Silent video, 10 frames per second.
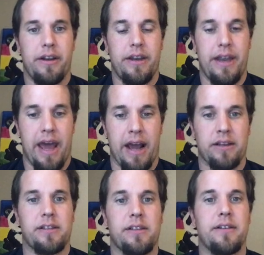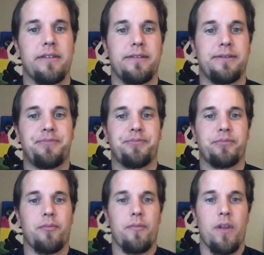next.
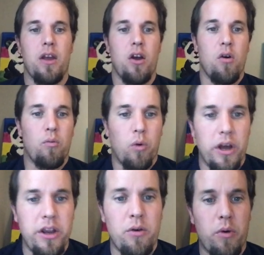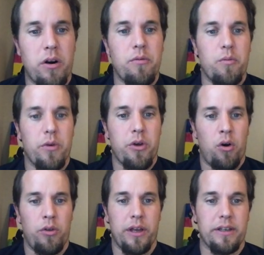What your
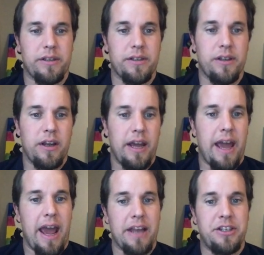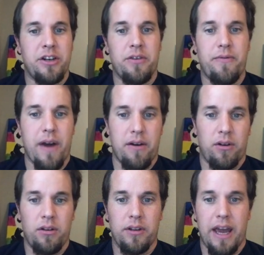withholdings? Enter your
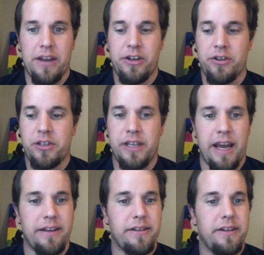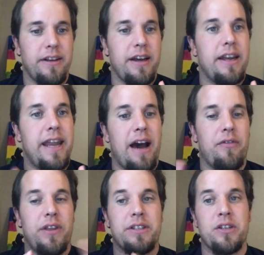federal, enter your state.
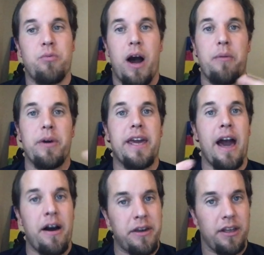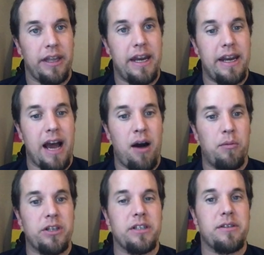Now, this is why we calculated how
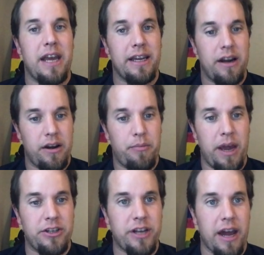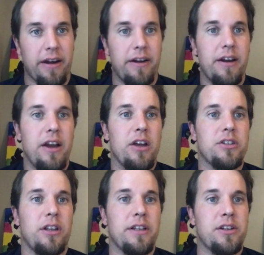much is taken out of your paycheck.
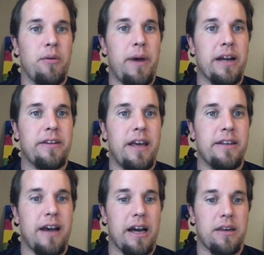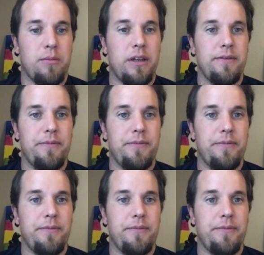So let's go back to that document,